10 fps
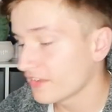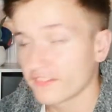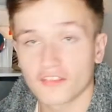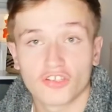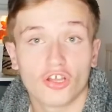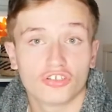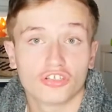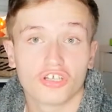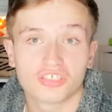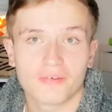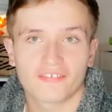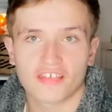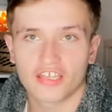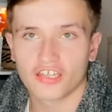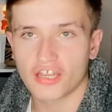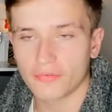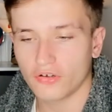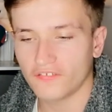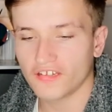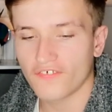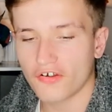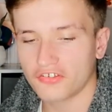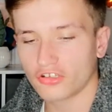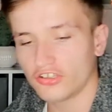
So usually my skincare routine, I've already